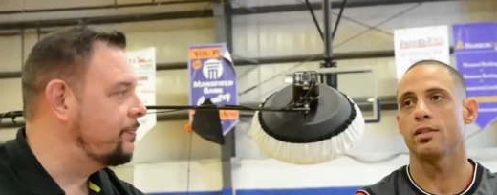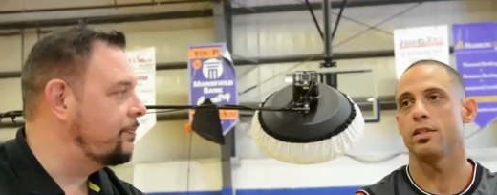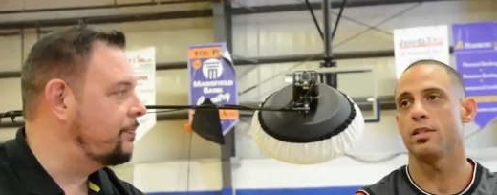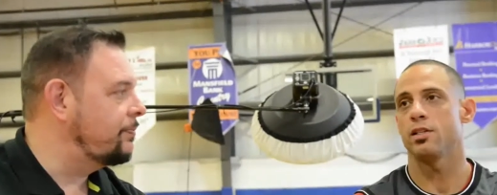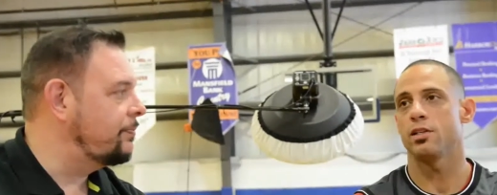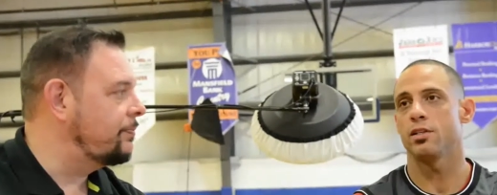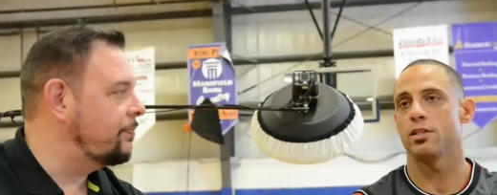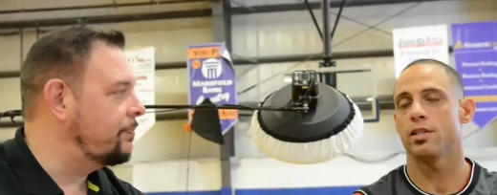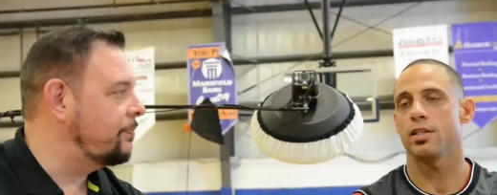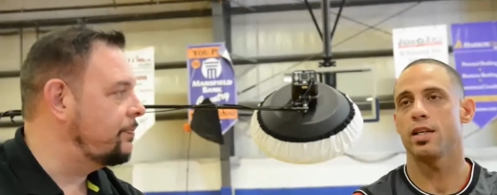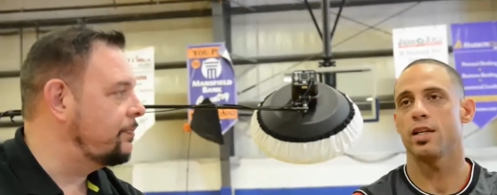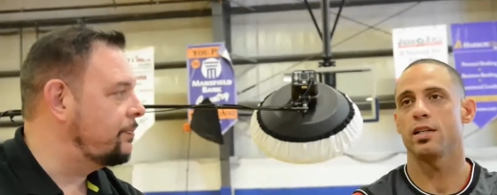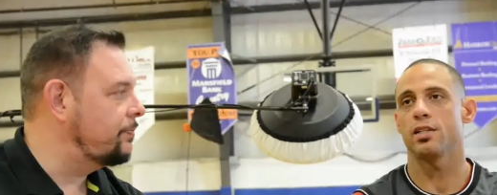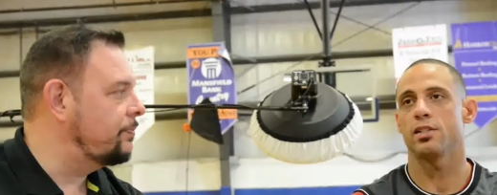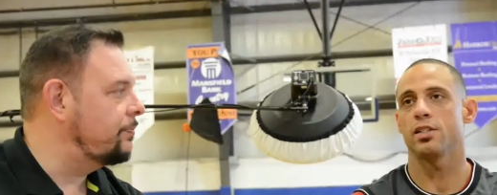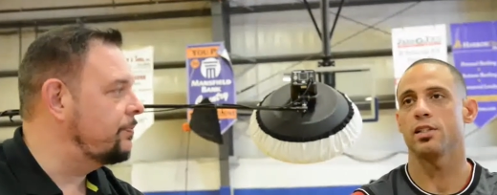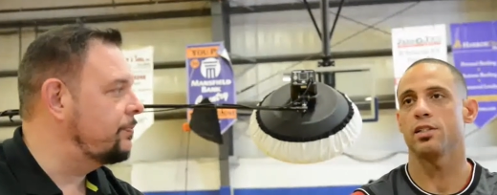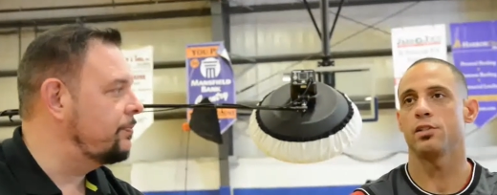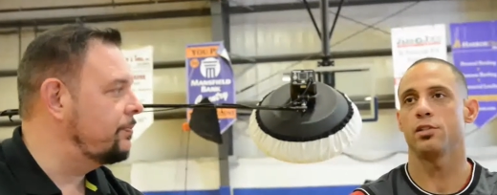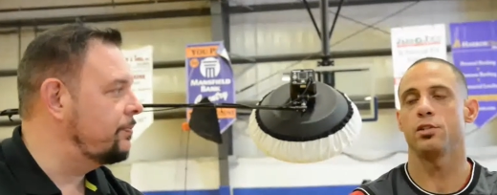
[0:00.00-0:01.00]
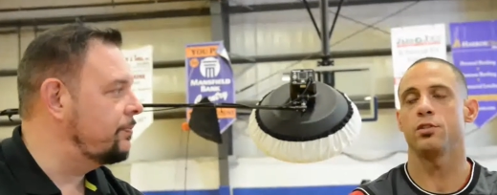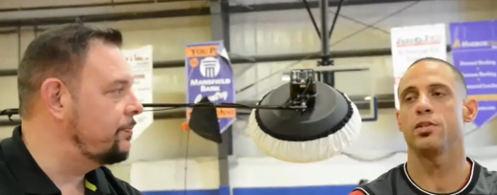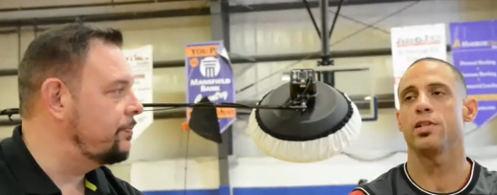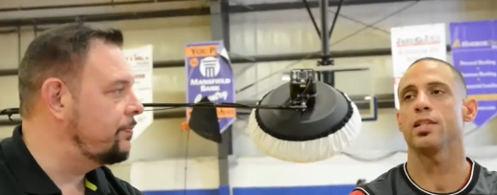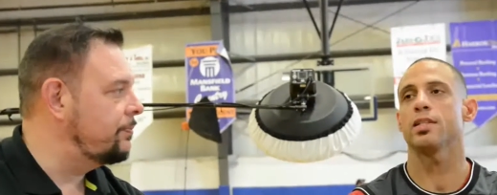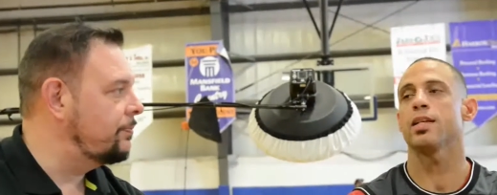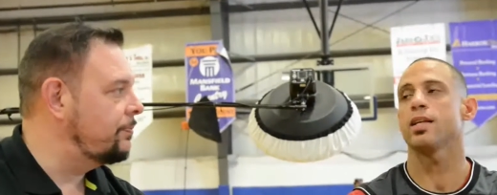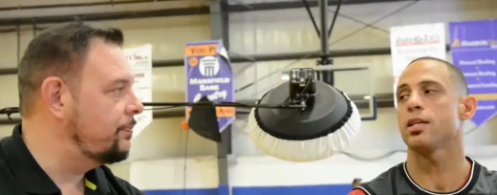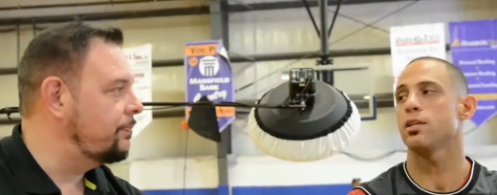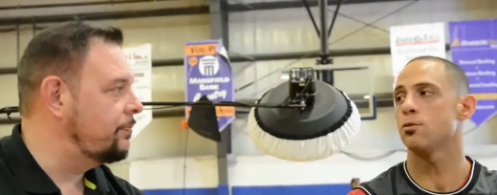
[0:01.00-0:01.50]
Speaker 1: You know, you can't just do
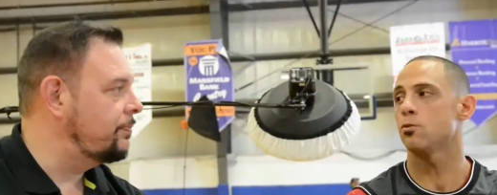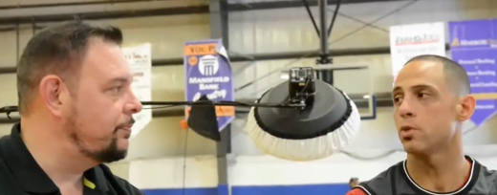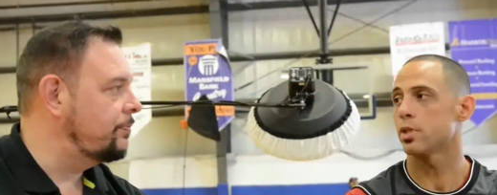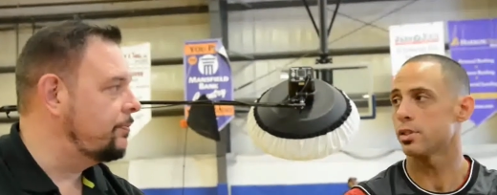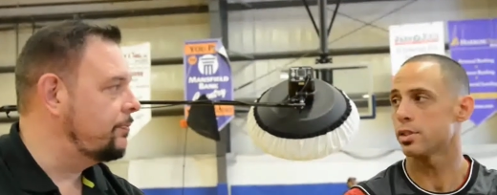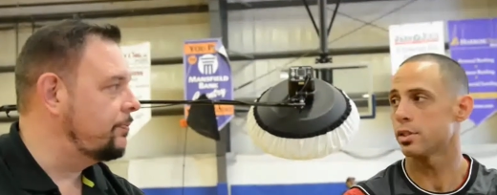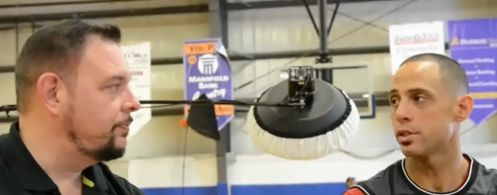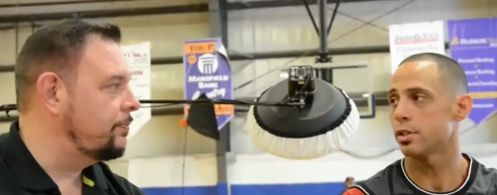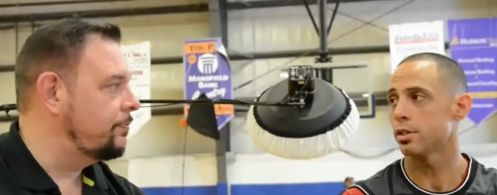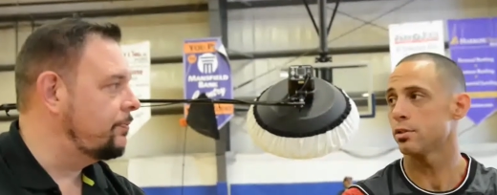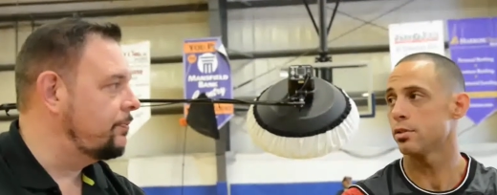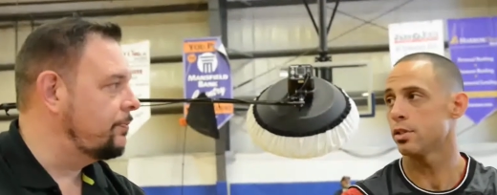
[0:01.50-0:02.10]
everything you want to.